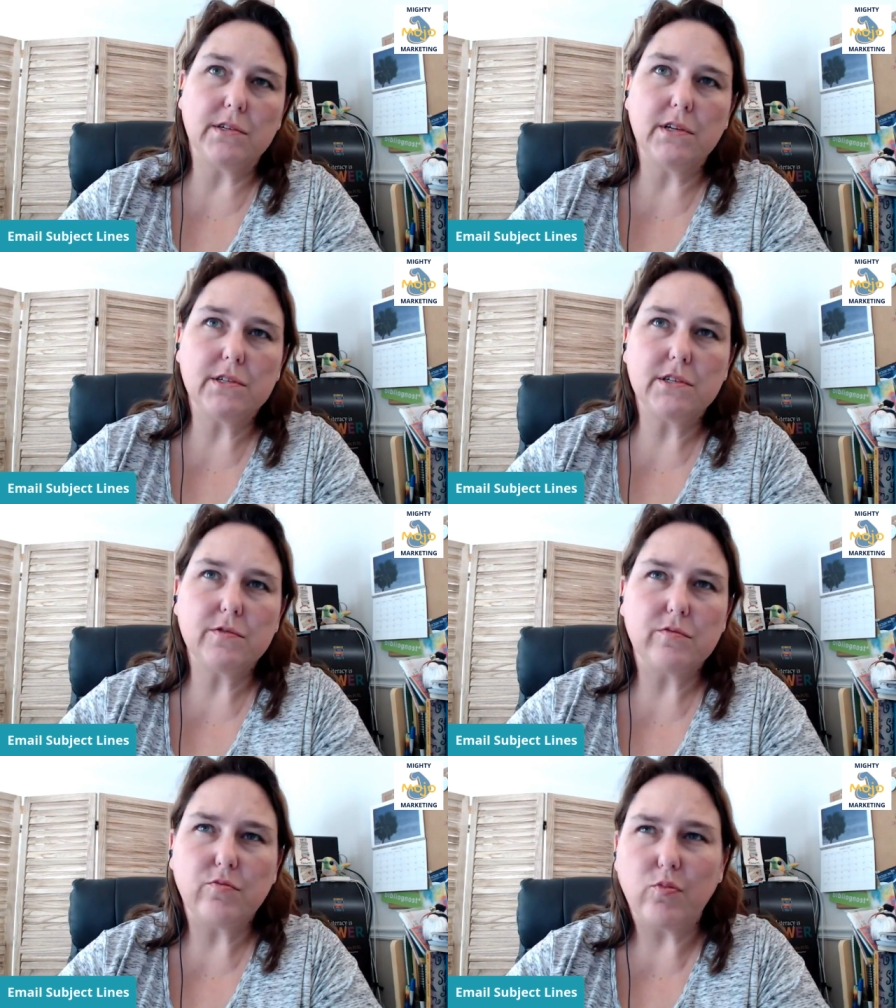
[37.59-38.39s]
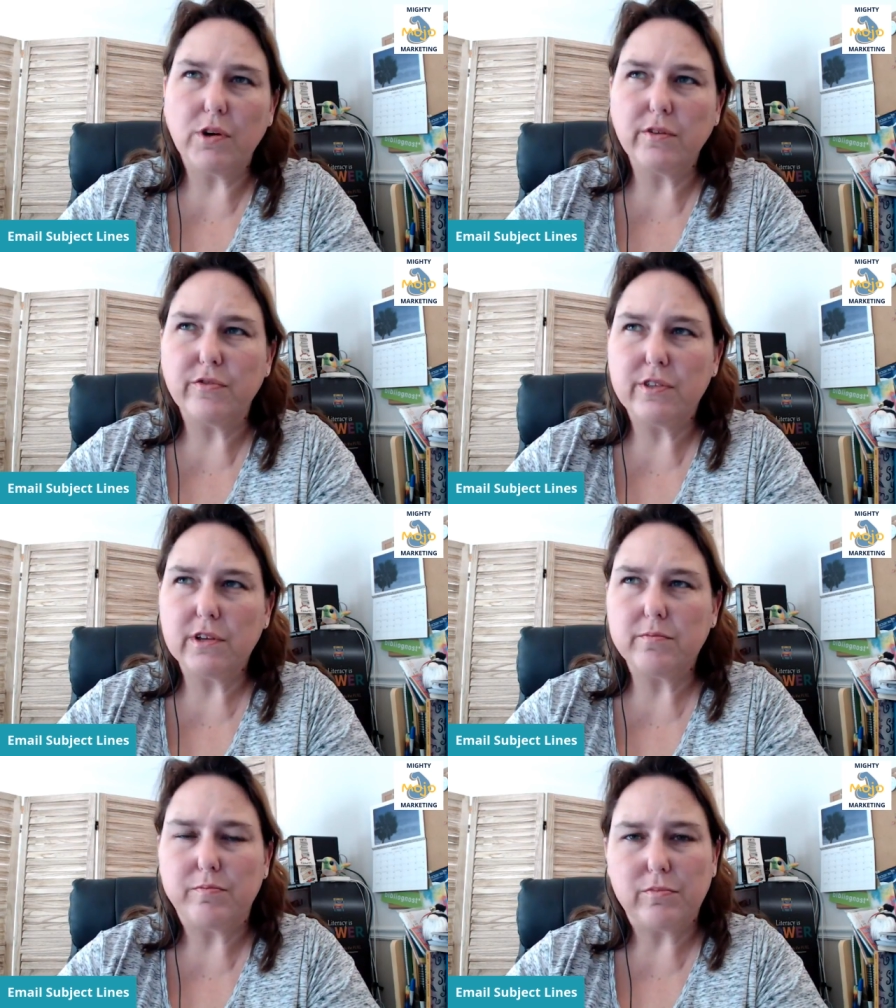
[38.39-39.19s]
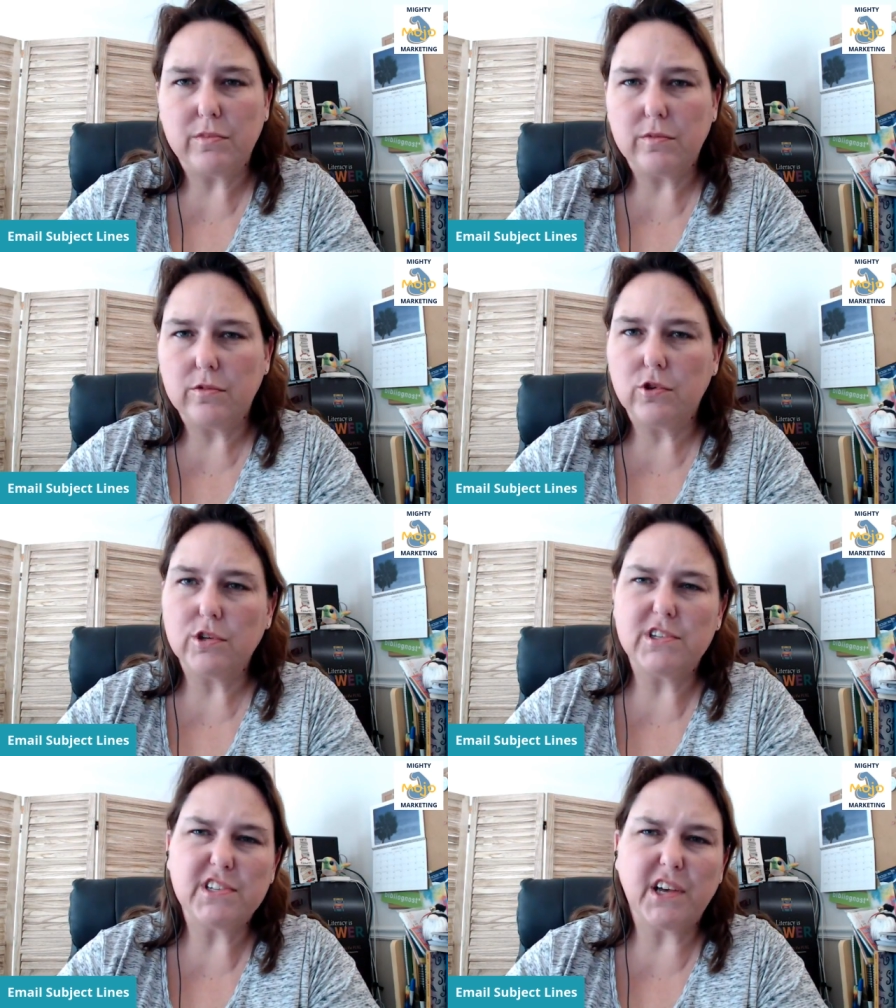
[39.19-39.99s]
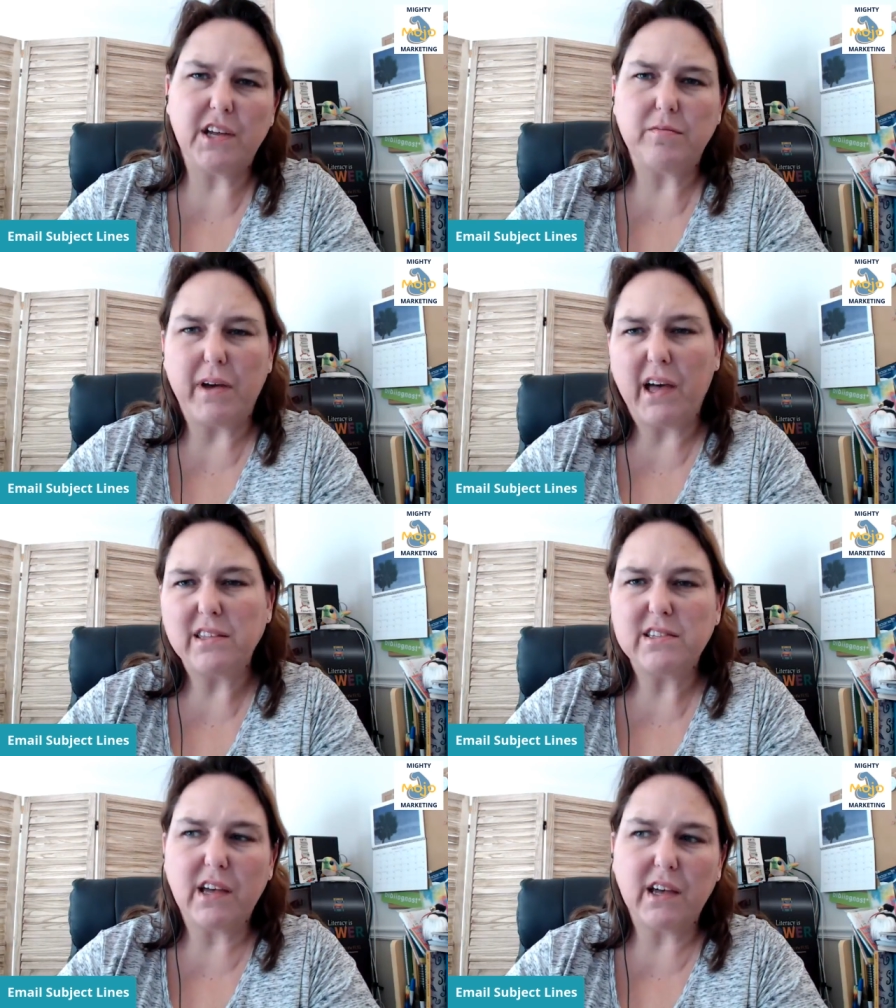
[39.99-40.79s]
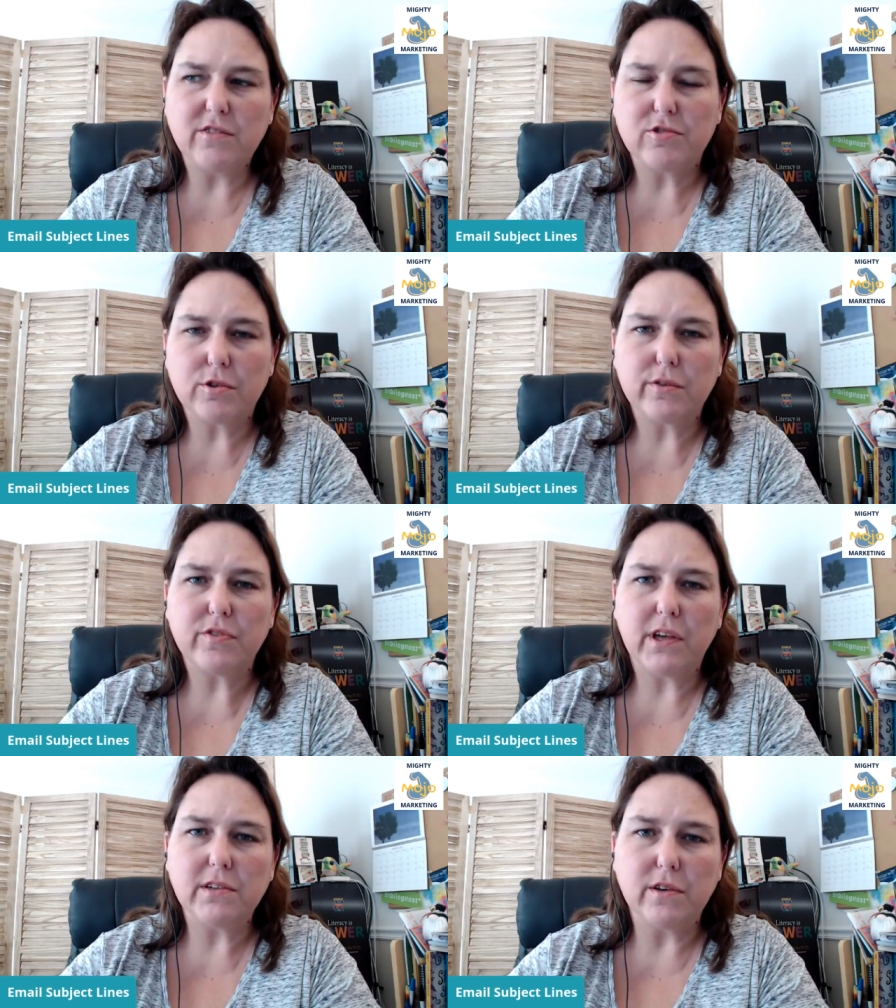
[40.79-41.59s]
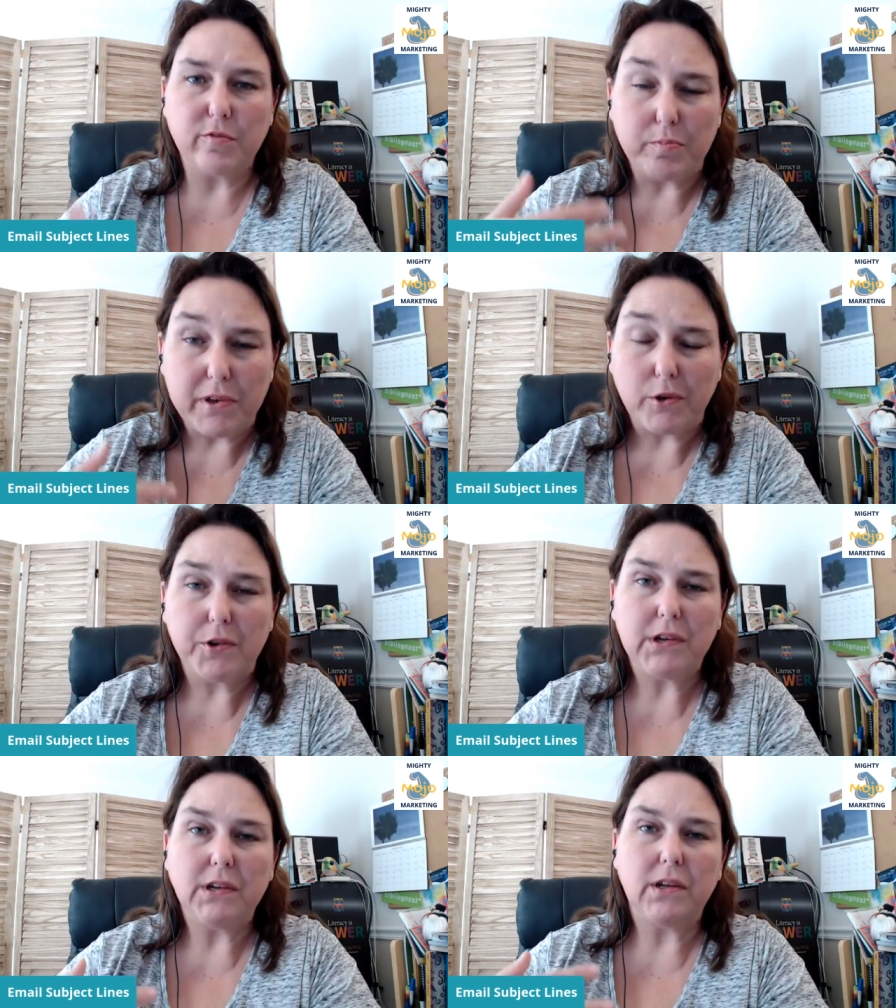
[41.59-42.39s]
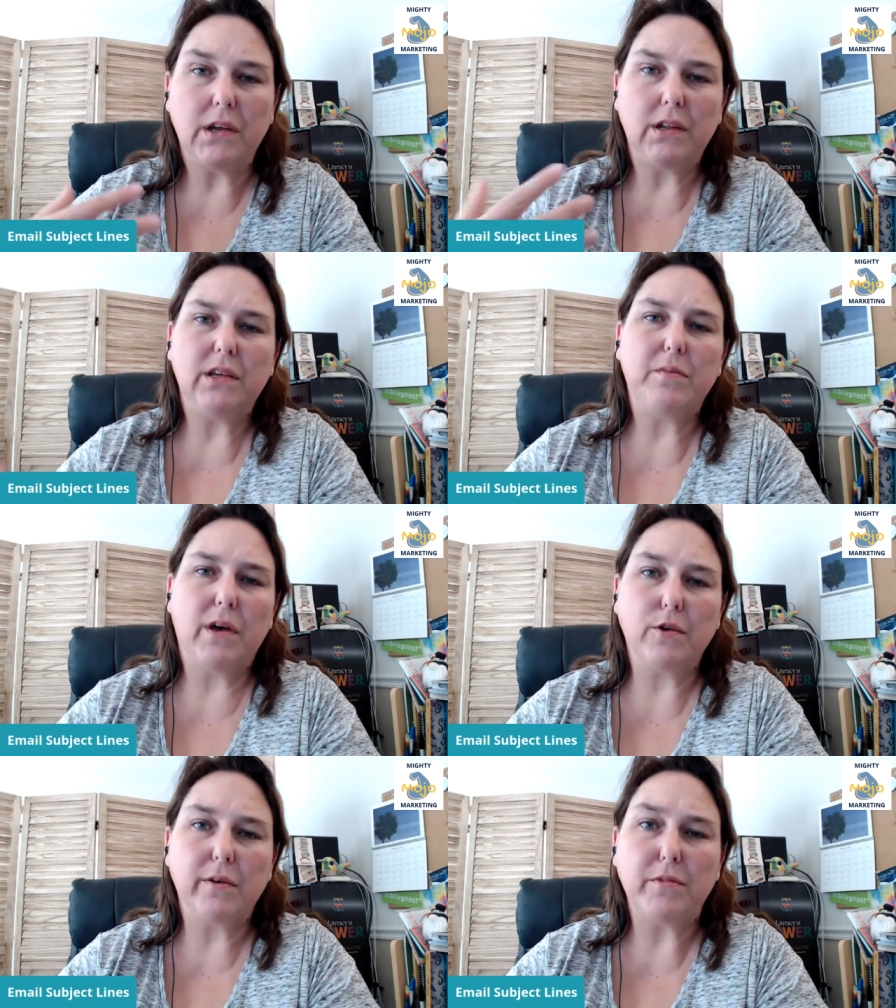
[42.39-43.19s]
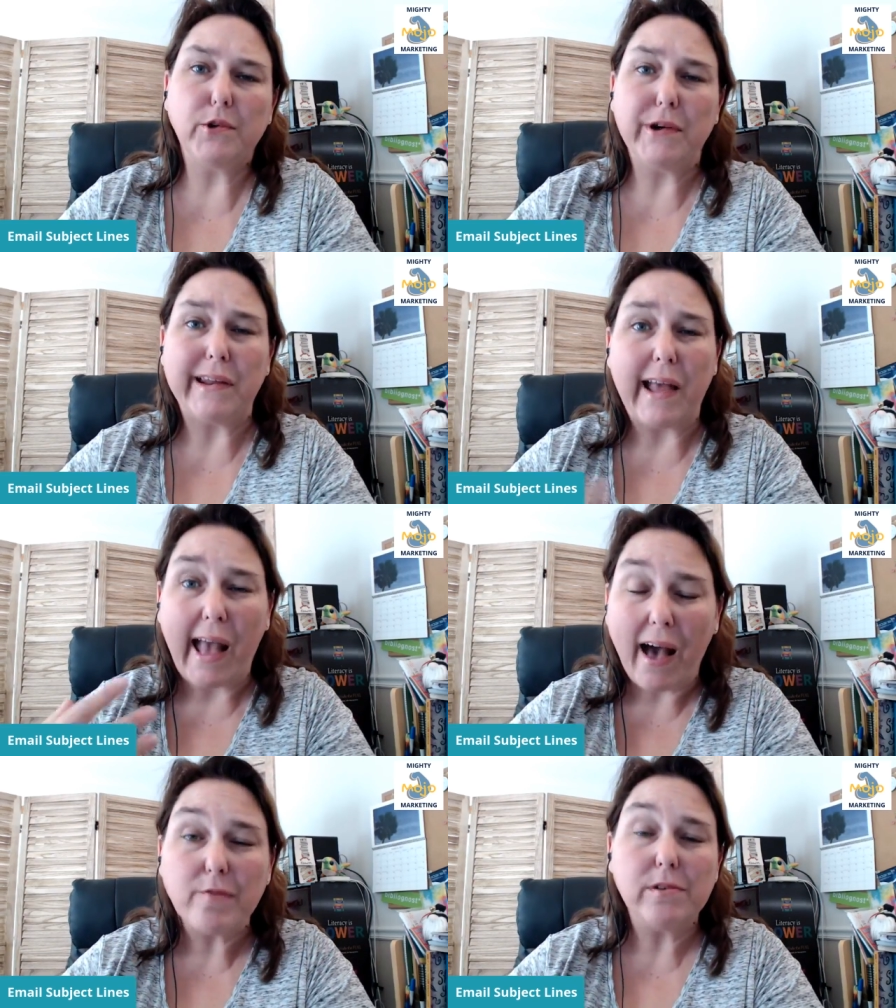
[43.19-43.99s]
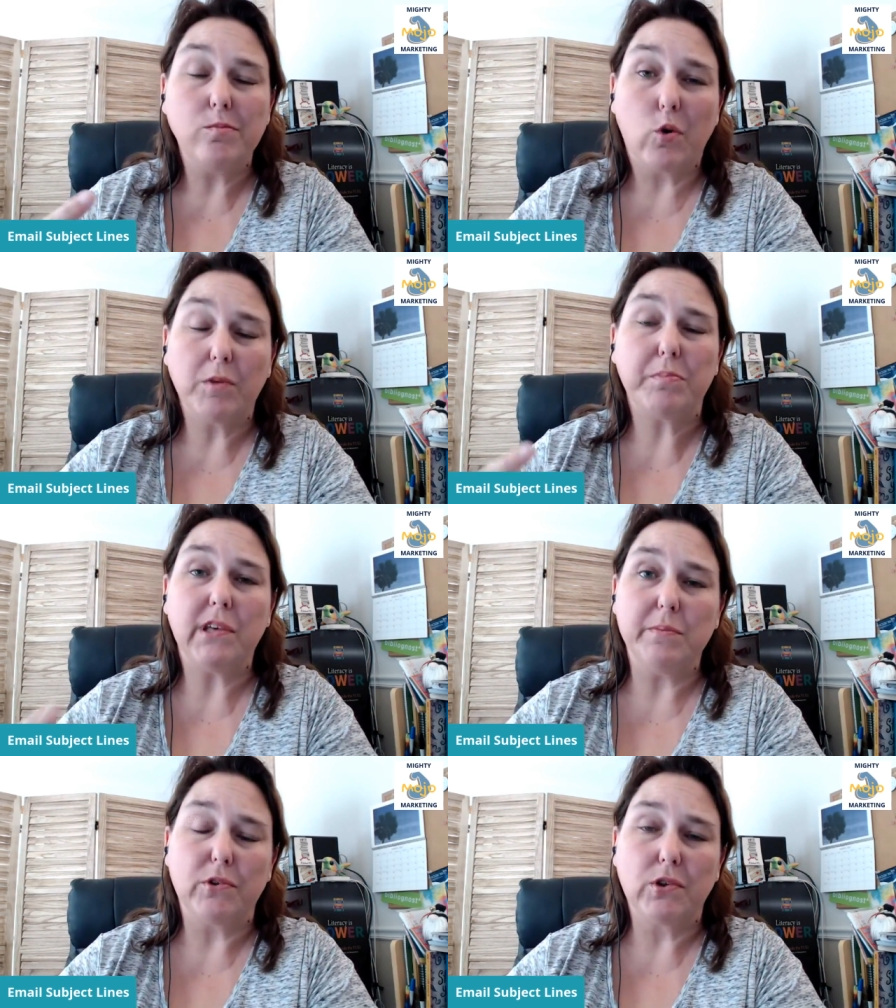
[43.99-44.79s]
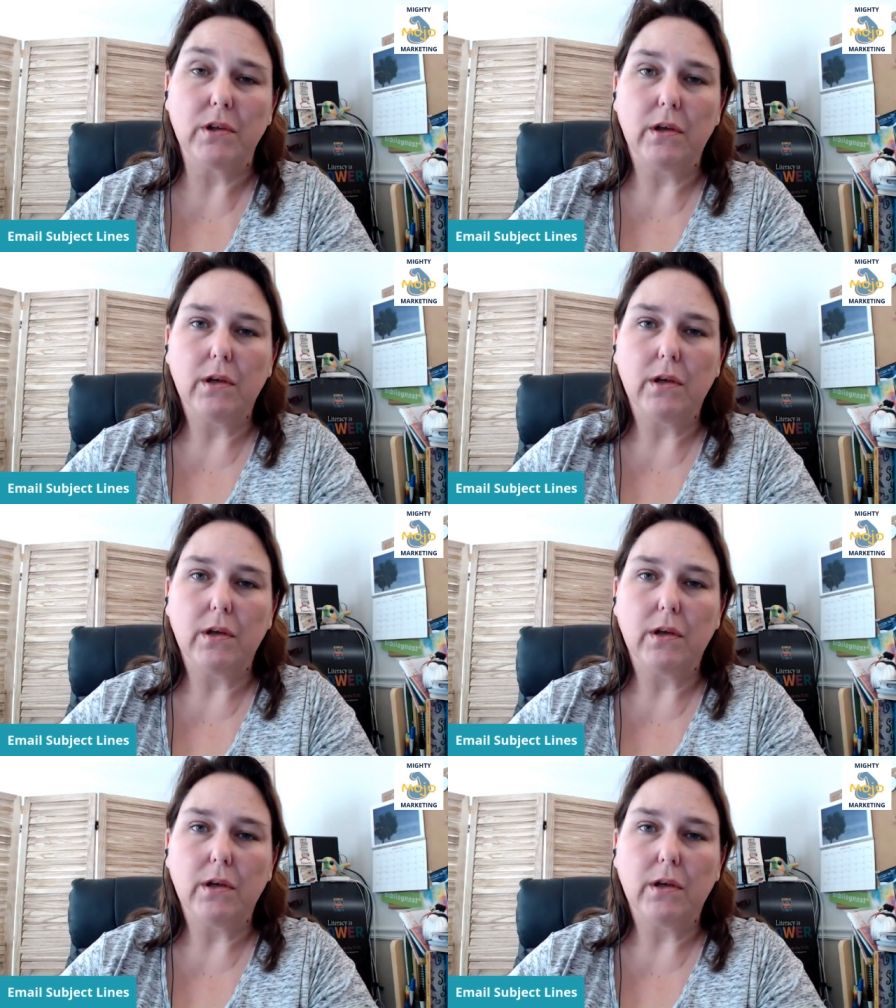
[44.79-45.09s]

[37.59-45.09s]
It's one of the good side, bad side sort of things of building an email community and having more people